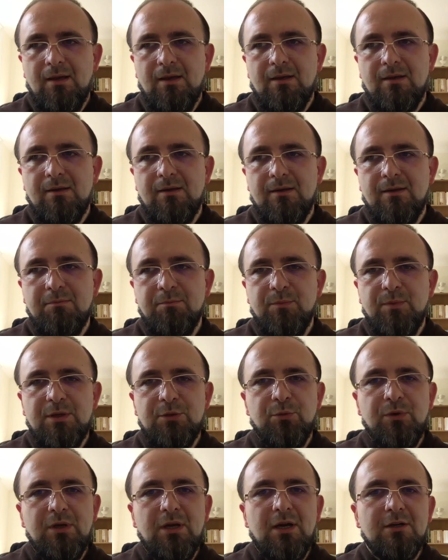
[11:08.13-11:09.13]
Uh, but
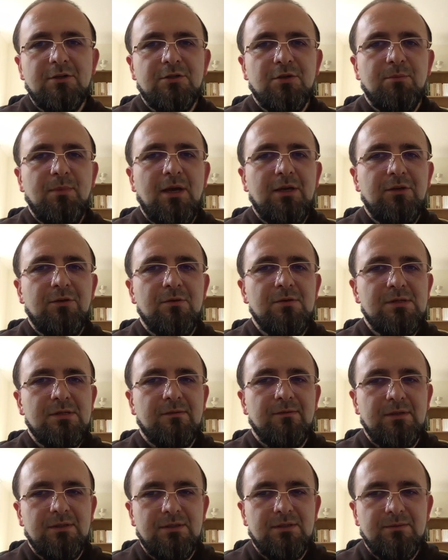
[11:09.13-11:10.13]
we are to make use
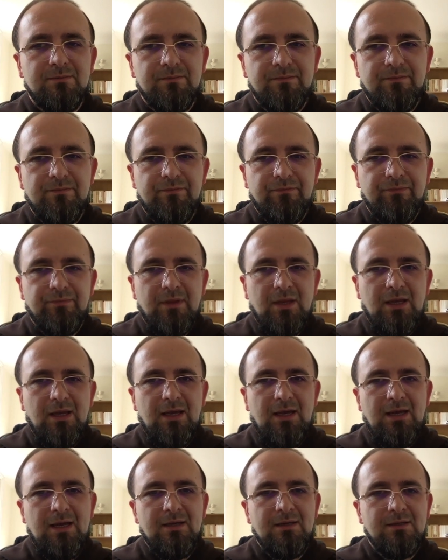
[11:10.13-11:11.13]
of it.
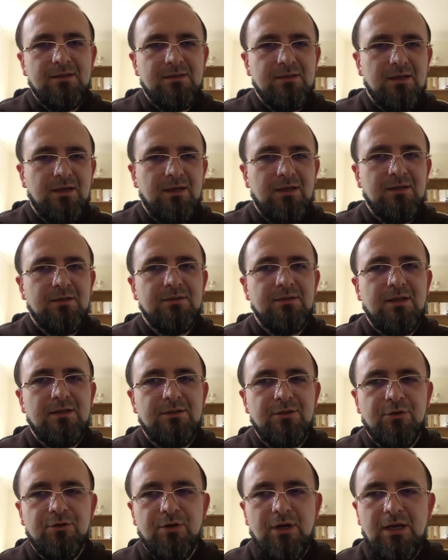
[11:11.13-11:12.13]
And in a
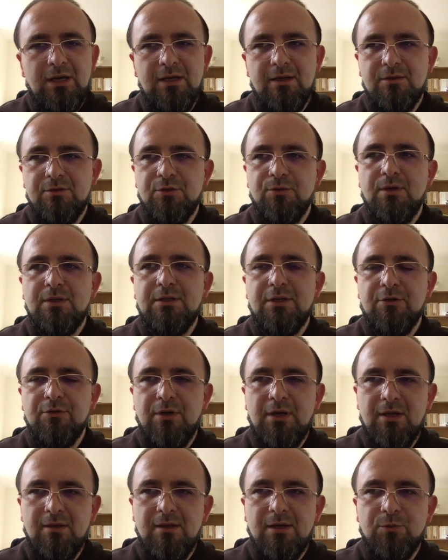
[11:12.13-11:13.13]
degree, to a
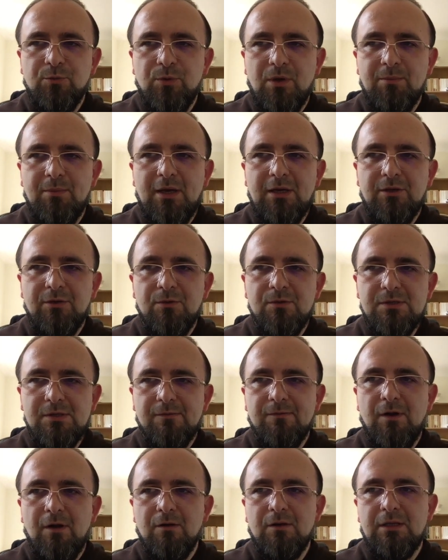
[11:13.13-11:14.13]
degree that we make use
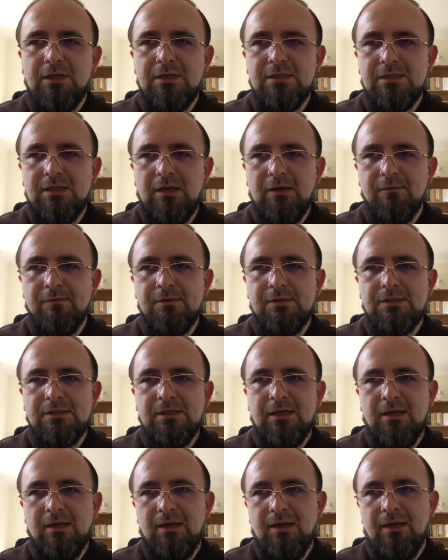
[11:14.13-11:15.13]
of all these gifts,
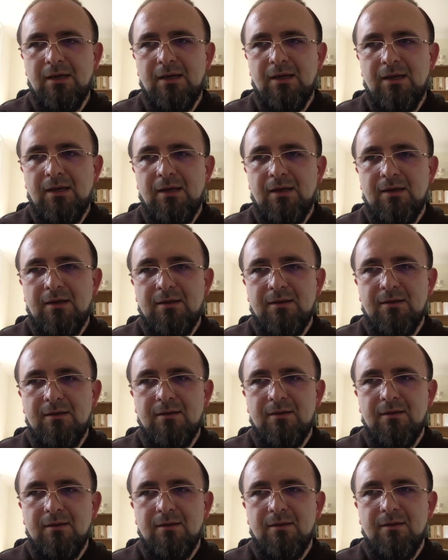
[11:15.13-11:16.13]

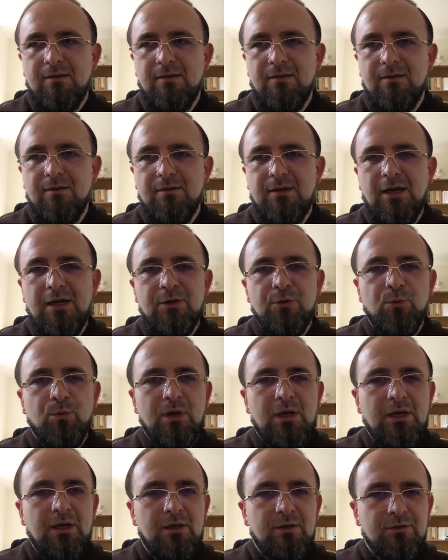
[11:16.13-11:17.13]
uh, then
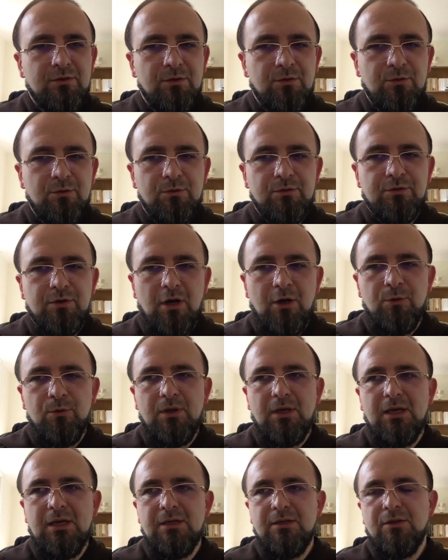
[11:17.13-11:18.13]
we do grow
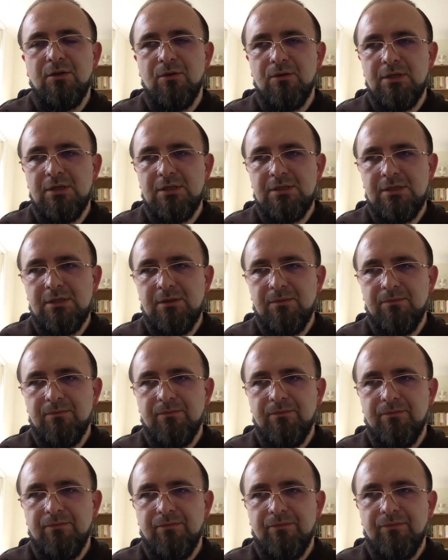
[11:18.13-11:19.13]
in unity
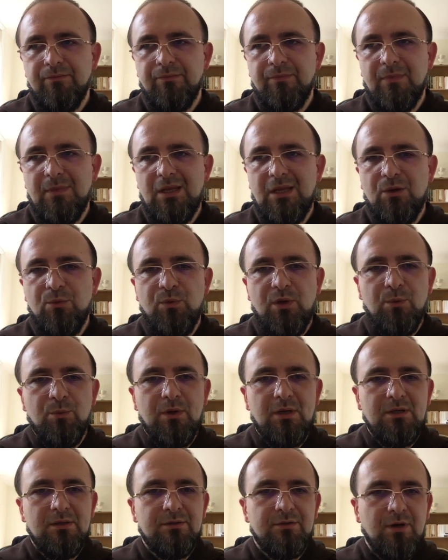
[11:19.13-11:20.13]
we
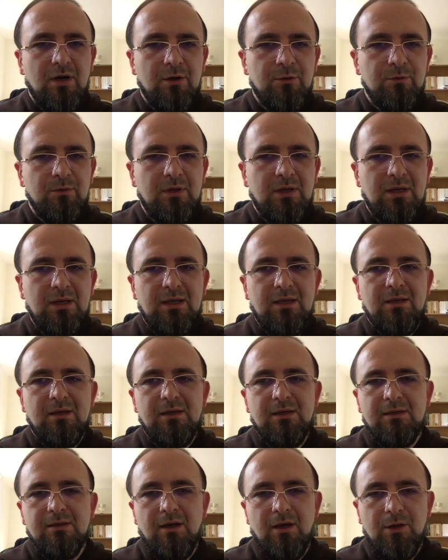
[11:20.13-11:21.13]
will grow
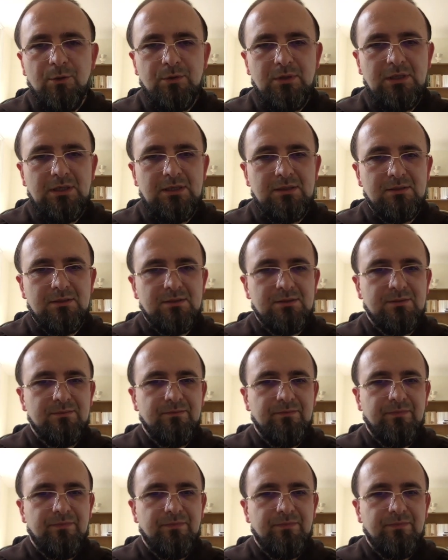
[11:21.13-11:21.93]
in holiness.